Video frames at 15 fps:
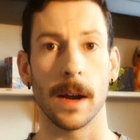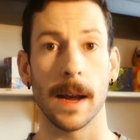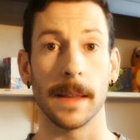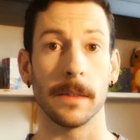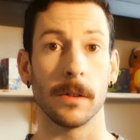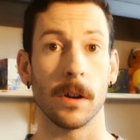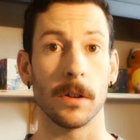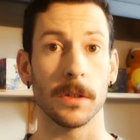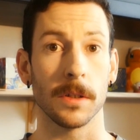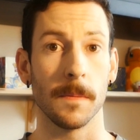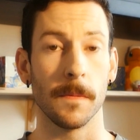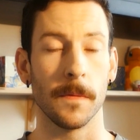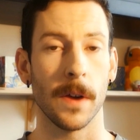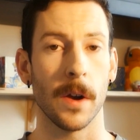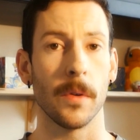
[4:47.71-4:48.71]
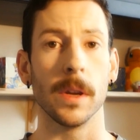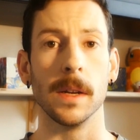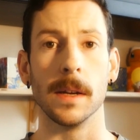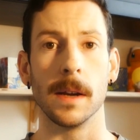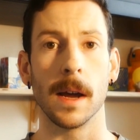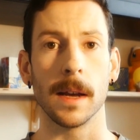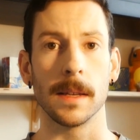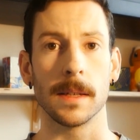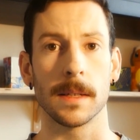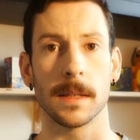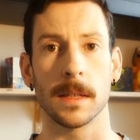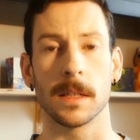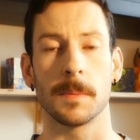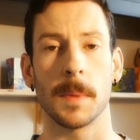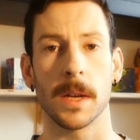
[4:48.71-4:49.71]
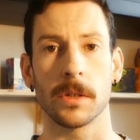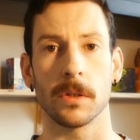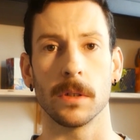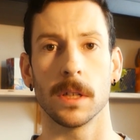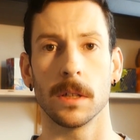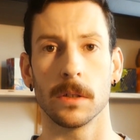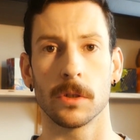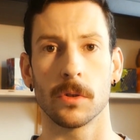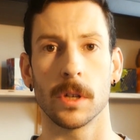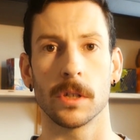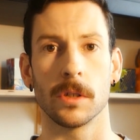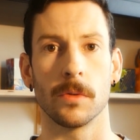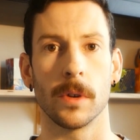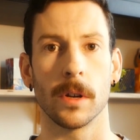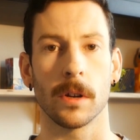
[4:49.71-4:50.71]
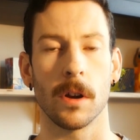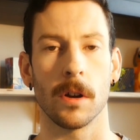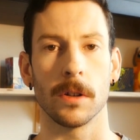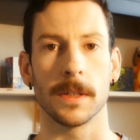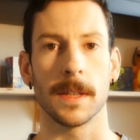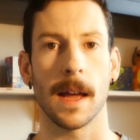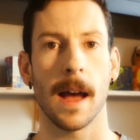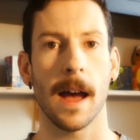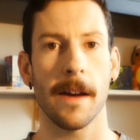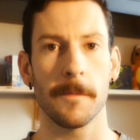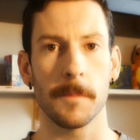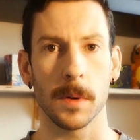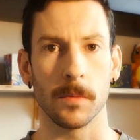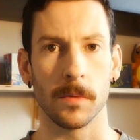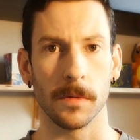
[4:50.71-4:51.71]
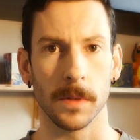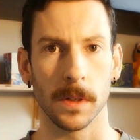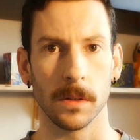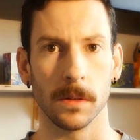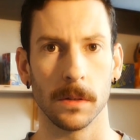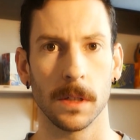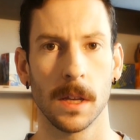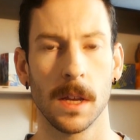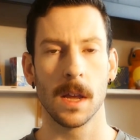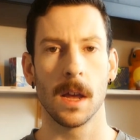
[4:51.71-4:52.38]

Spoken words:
and there are some very nice special illustration rare cards that have been revealed.